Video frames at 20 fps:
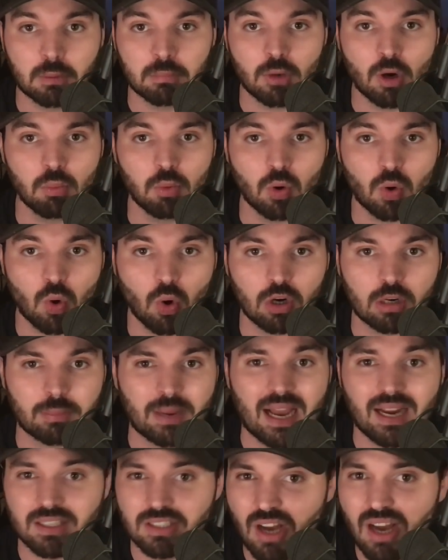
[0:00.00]
mobile
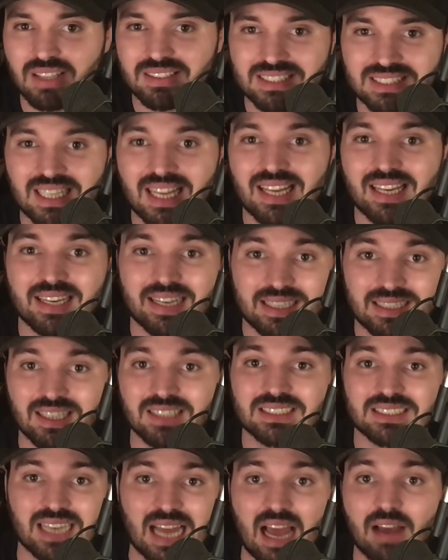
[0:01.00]
quarterback, not saying he
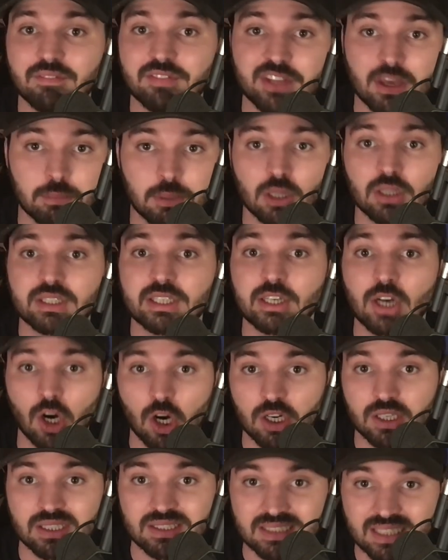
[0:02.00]
doesn't have the ability to
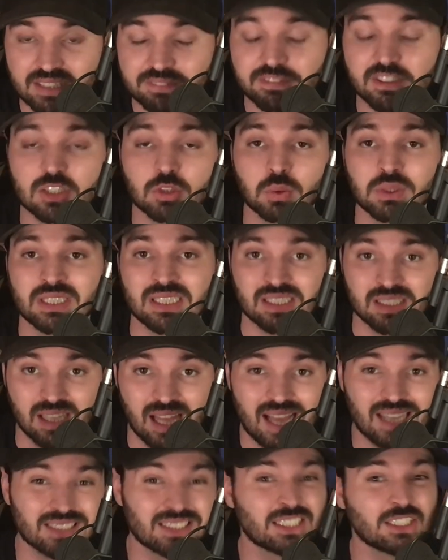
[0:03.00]
hurt a defense with his legs,